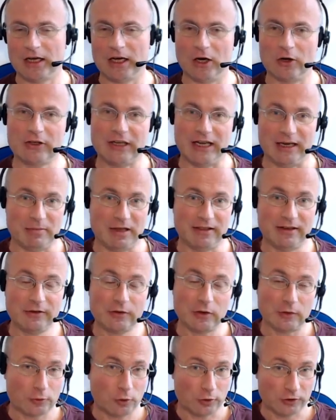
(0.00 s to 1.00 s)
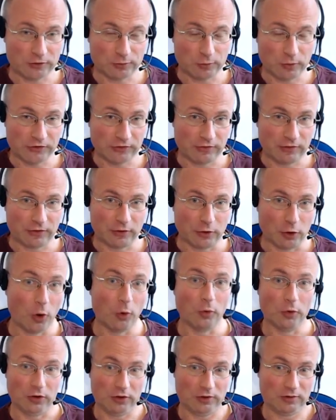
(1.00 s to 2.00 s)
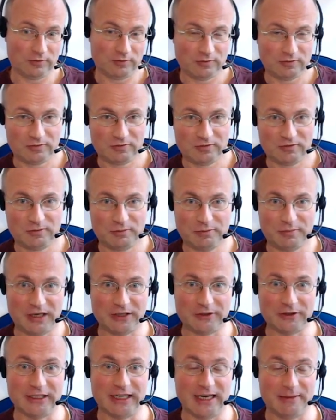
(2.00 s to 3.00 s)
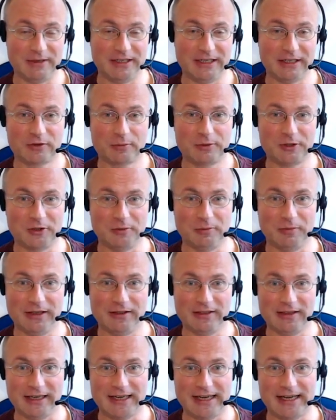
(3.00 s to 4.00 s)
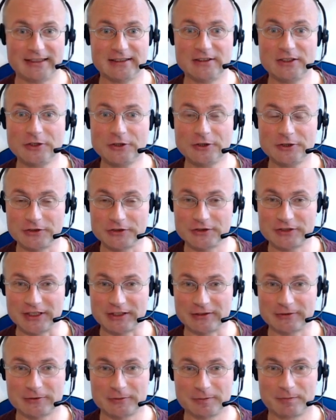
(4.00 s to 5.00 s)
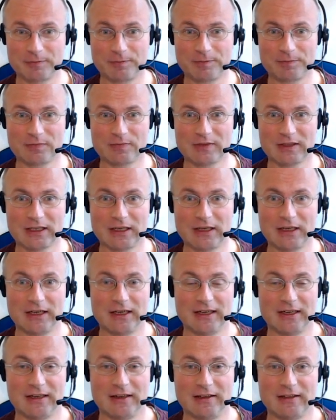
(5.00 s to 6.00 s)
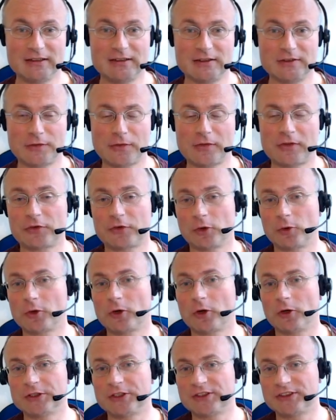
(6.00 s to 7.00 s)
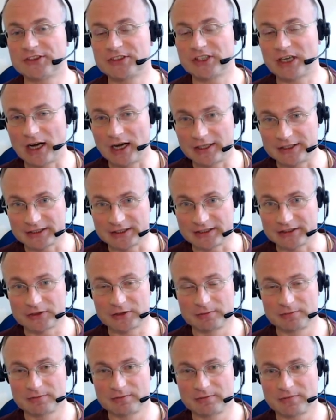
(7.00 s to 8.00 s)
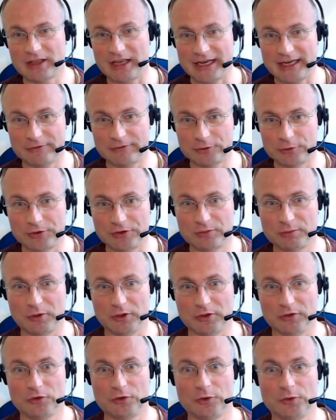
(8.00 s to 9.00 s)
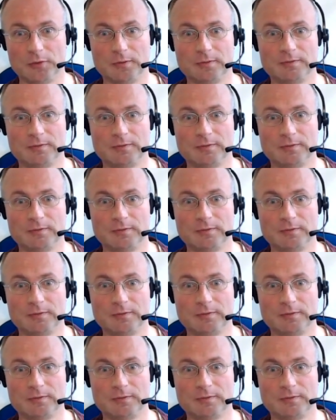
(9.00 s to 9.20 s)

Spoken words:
Okay, but this of course wasn't the whole paradigm and experiment. They had additional stuff. This is the so-called target they have to respond to.